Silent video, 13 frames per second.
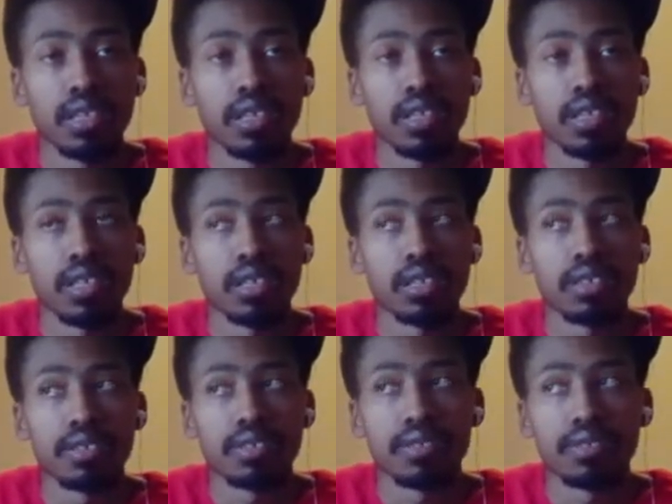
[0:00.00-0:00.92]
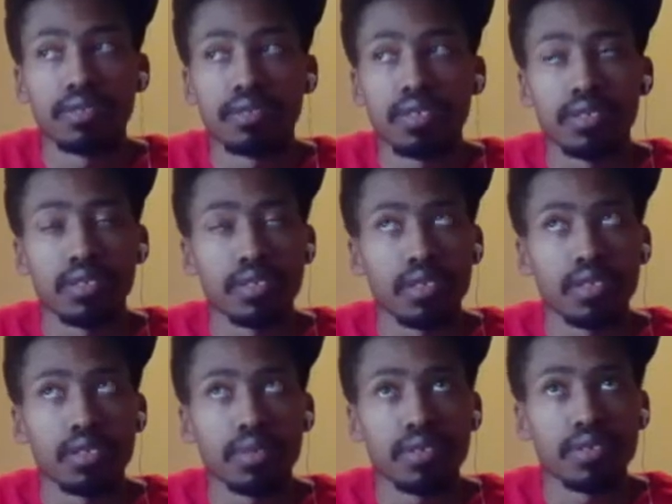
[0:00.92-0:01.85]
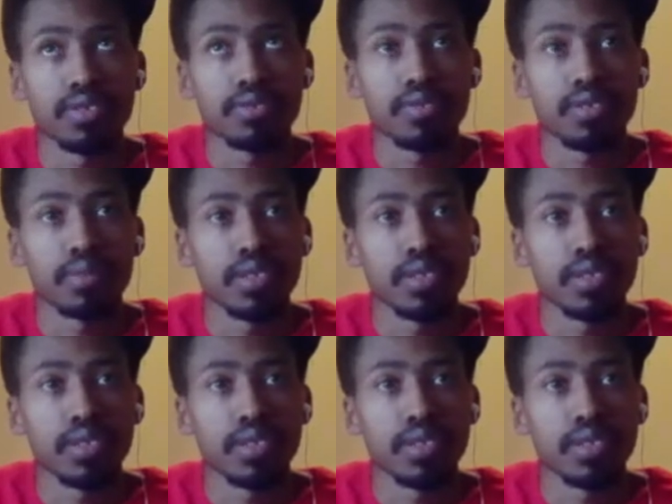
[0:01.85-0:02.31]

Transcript: I just talked about Detroit.